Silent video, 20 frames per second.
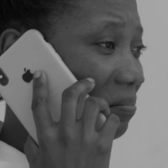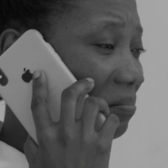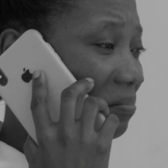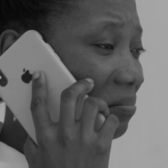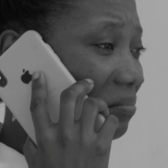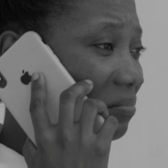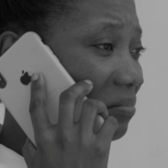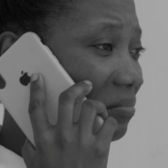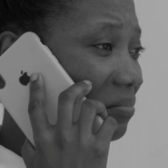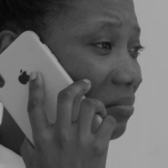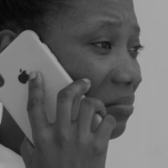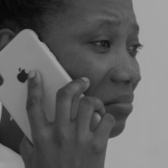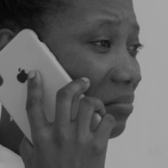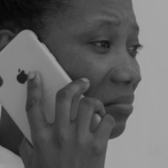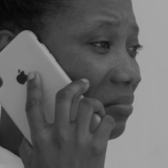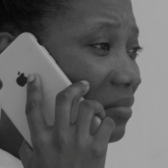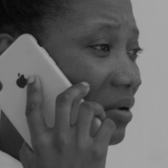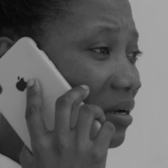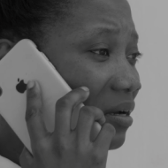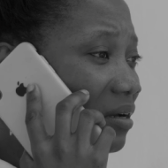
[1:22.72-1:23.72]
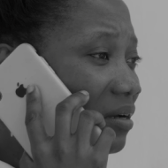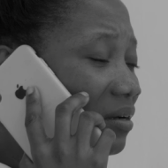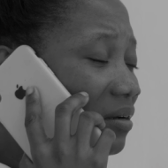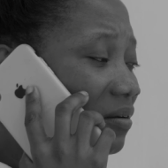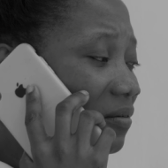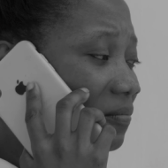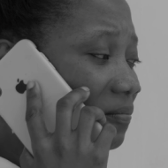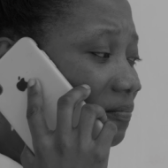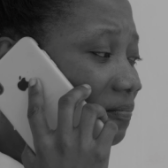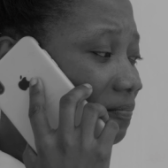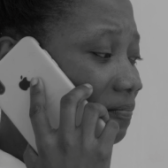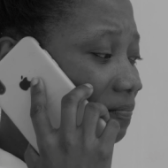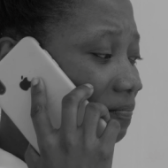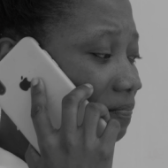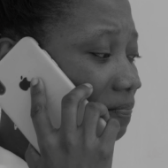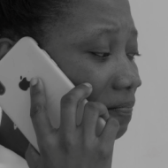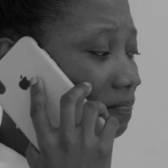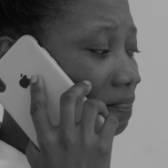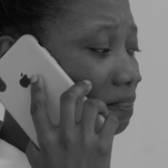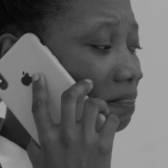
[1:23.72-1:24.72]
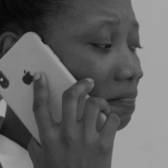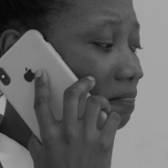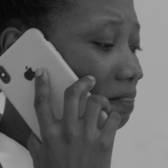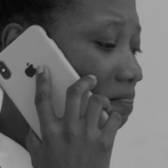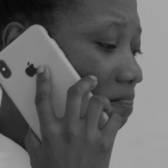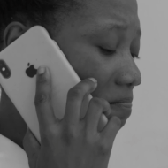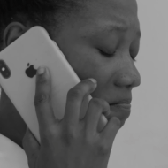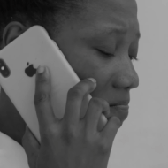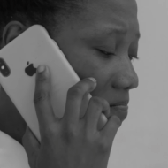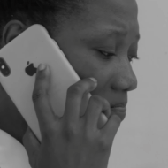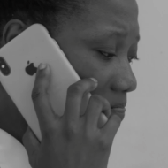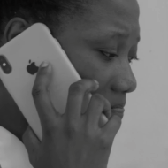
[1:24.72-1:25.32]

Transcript: No one is speaking in this clip.